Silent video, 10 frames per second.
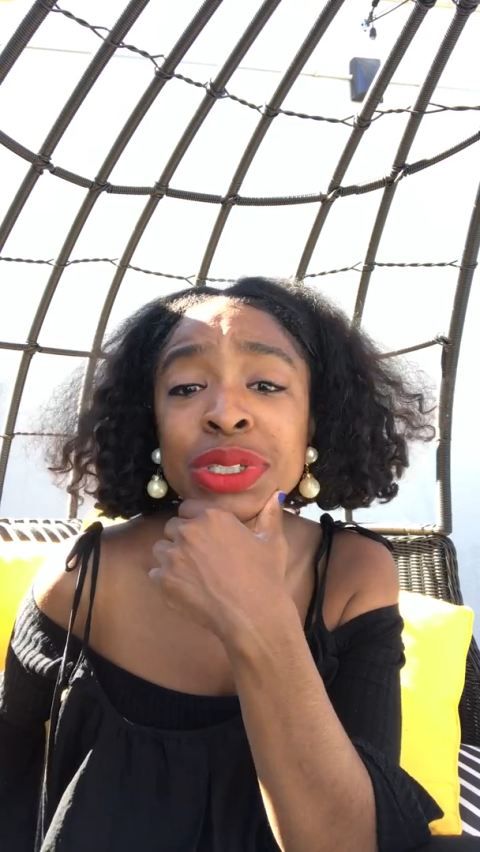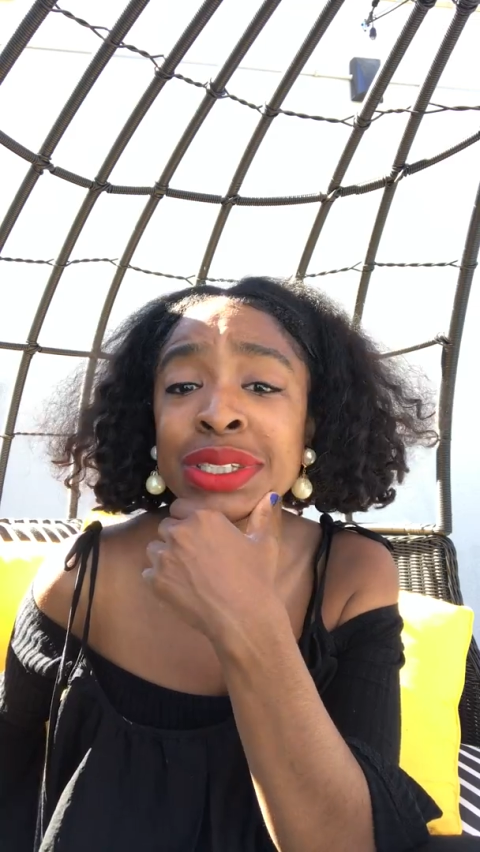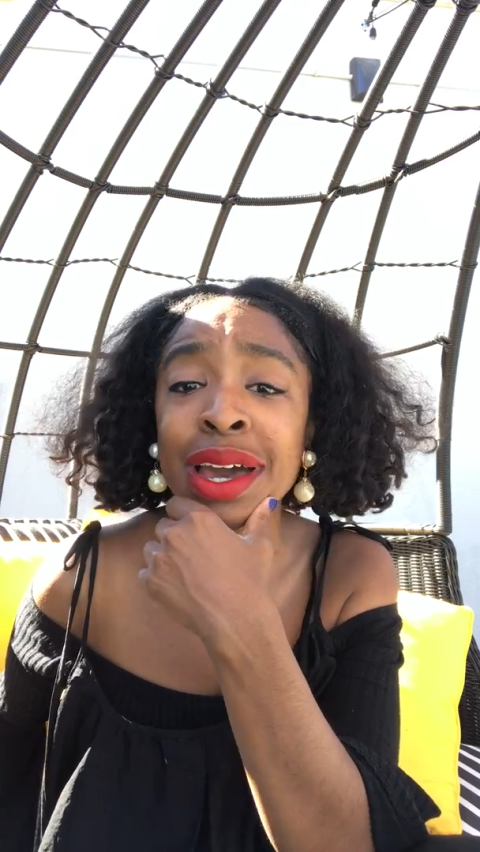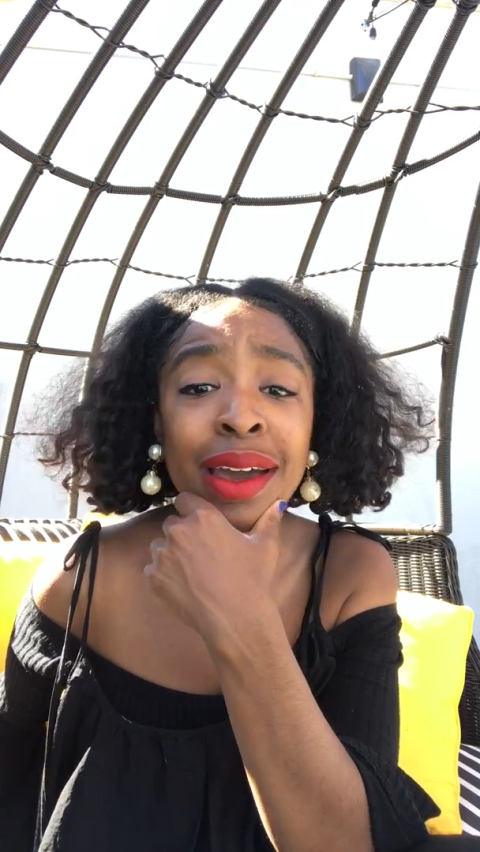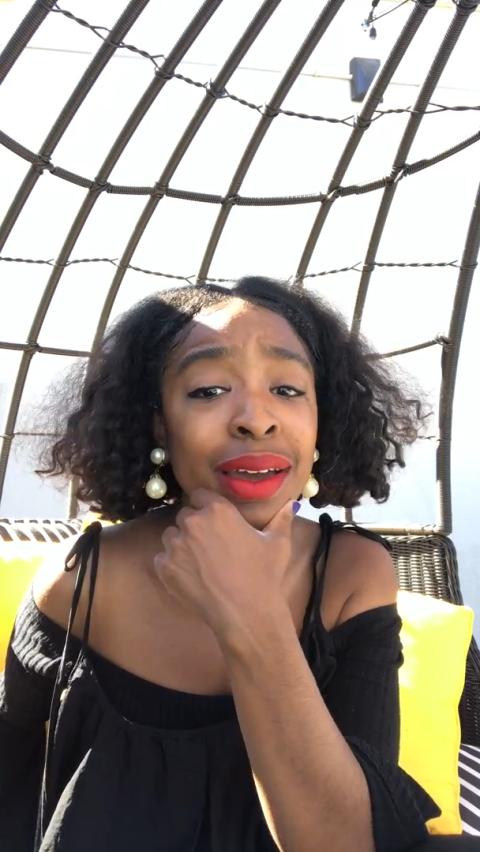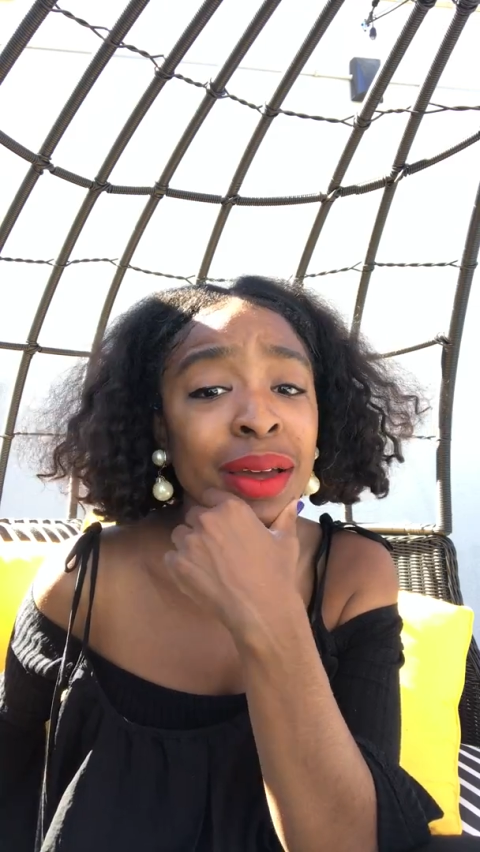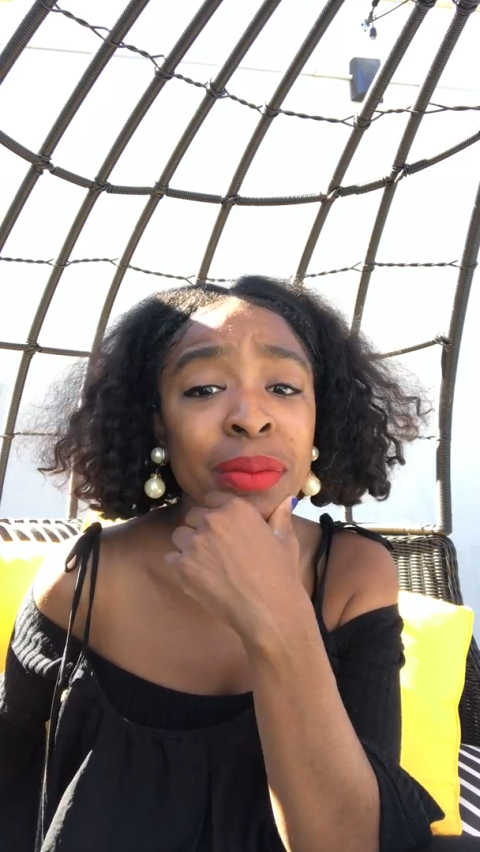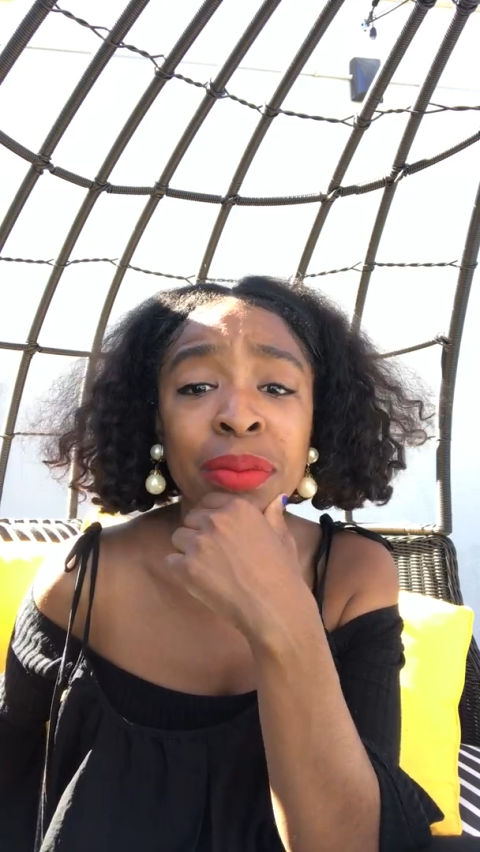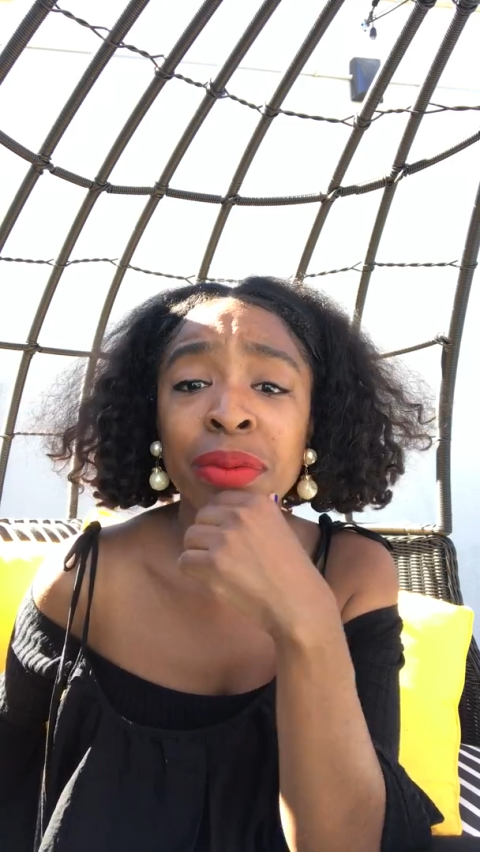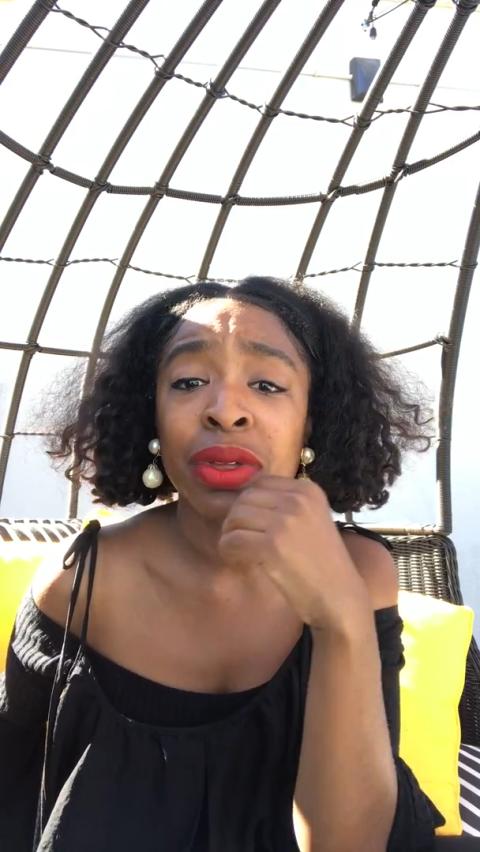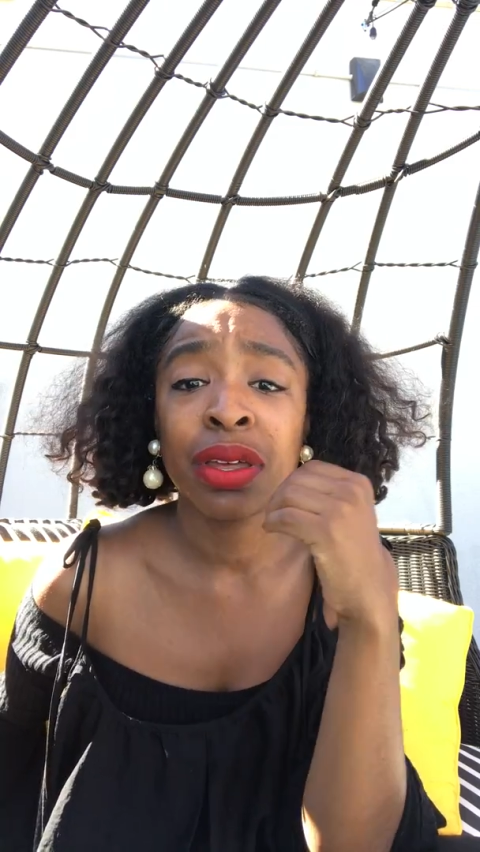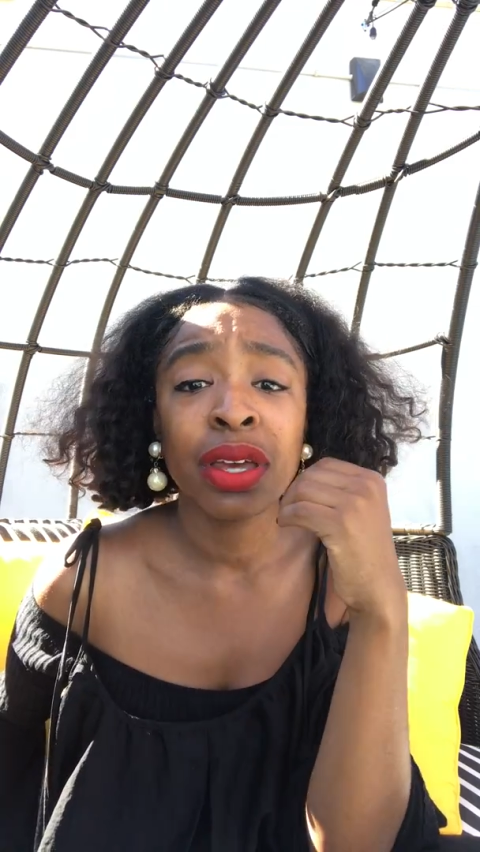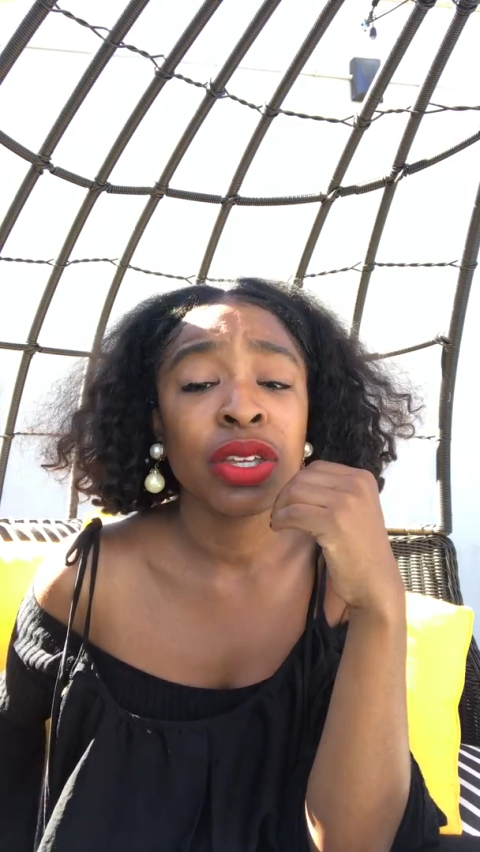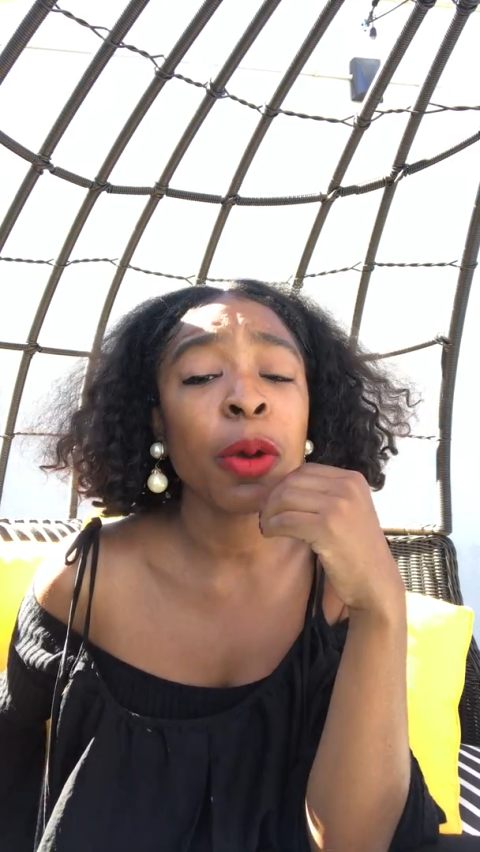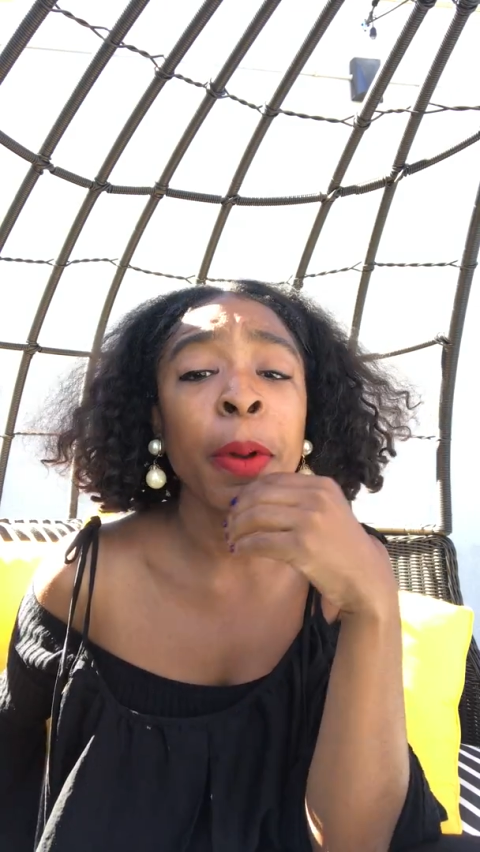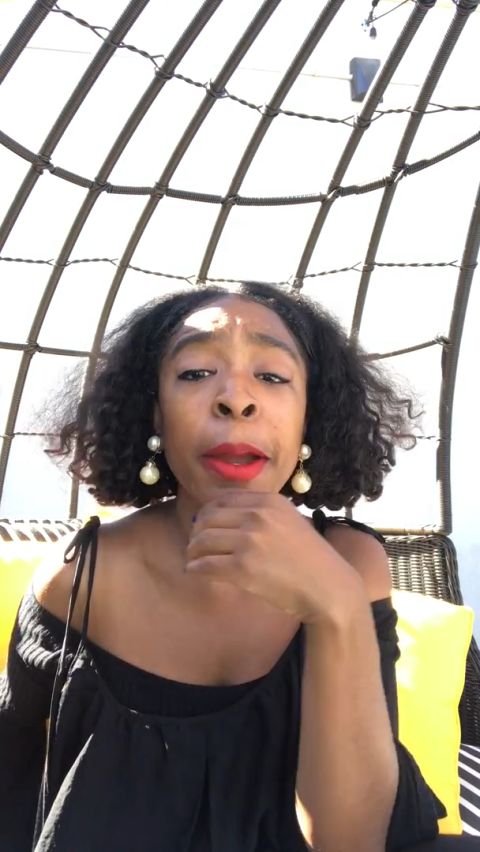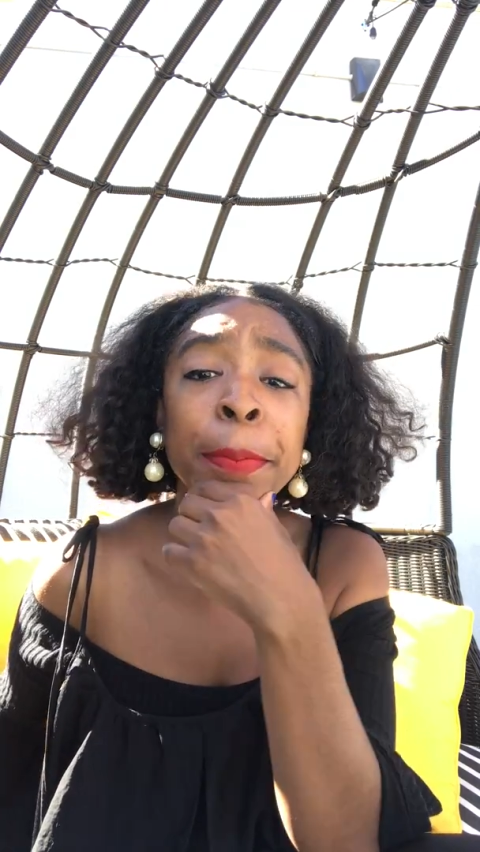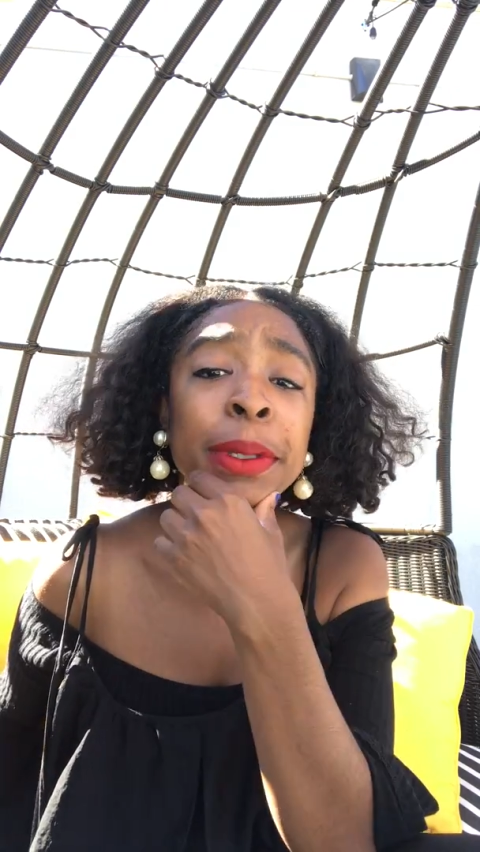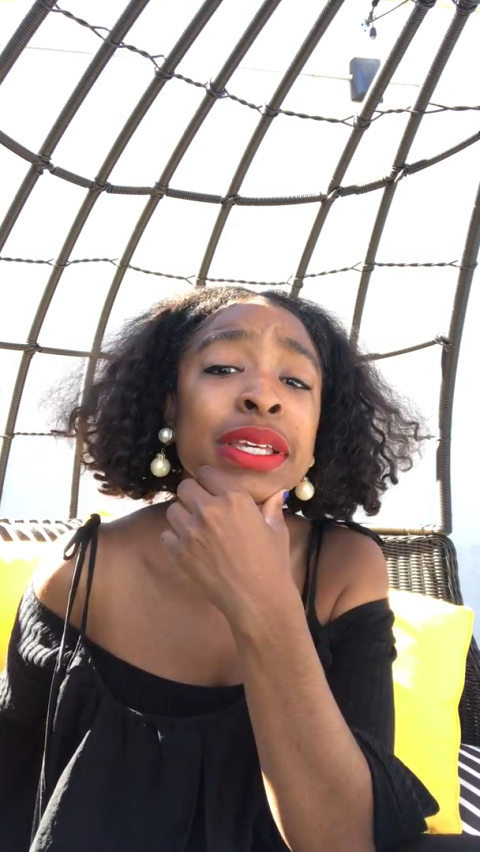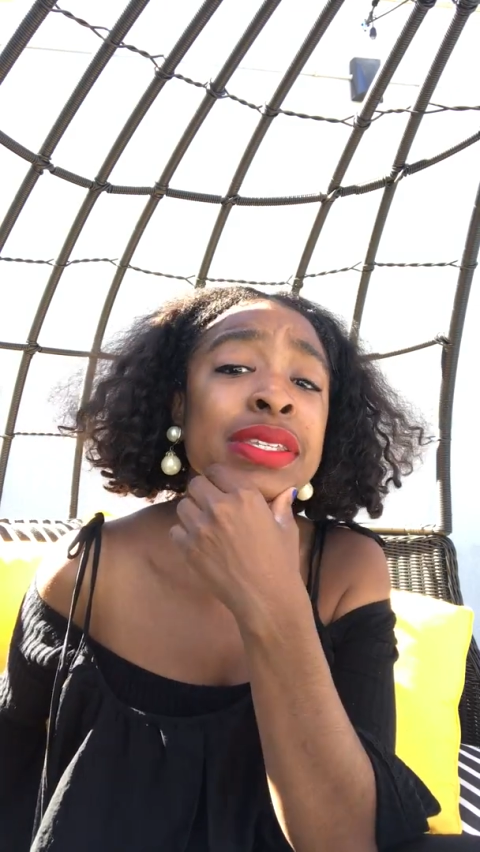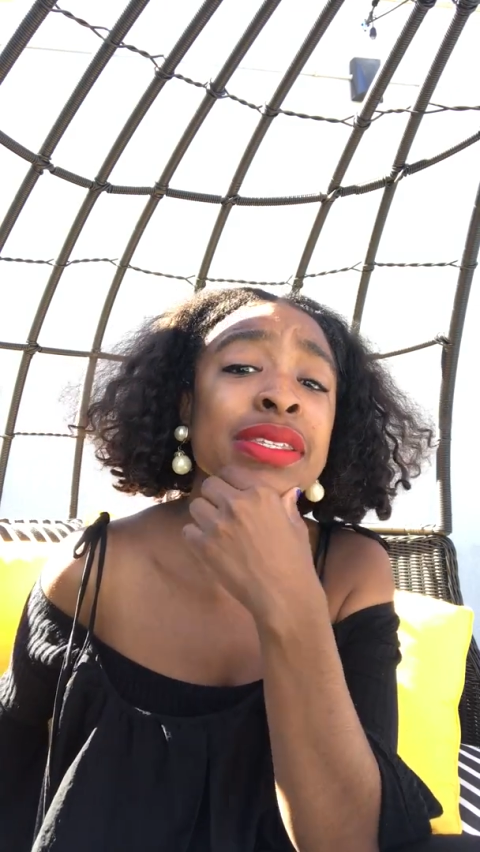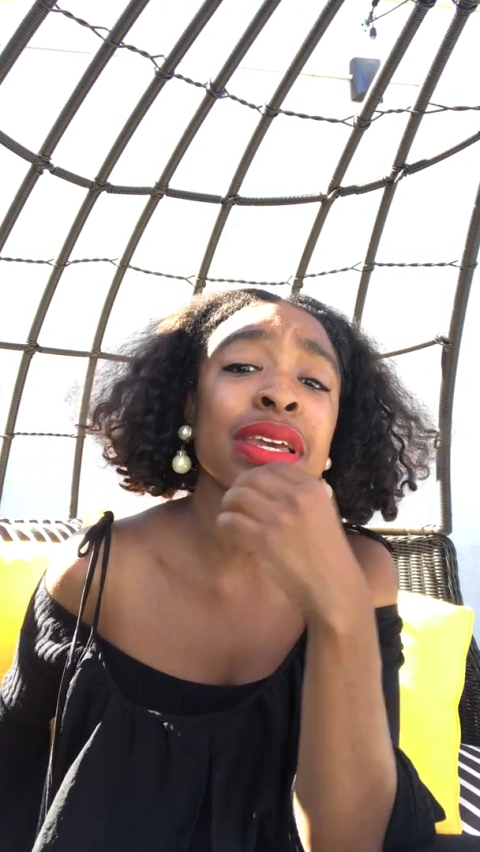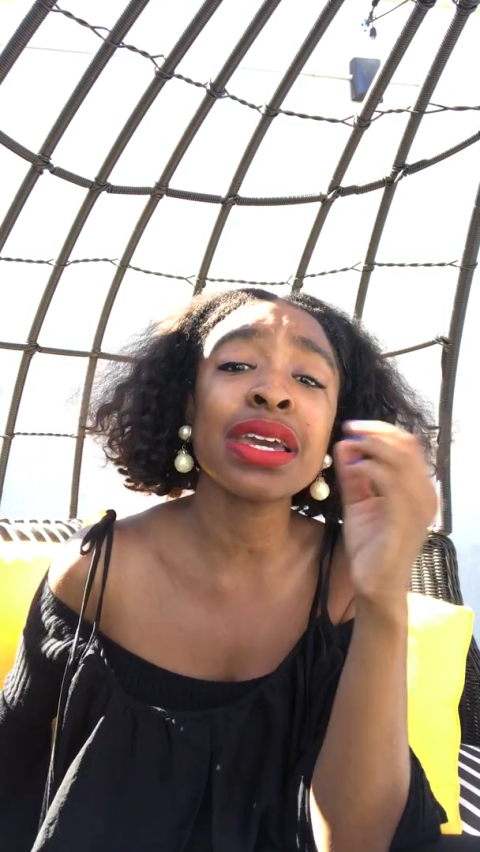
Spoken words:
with time. Your purpose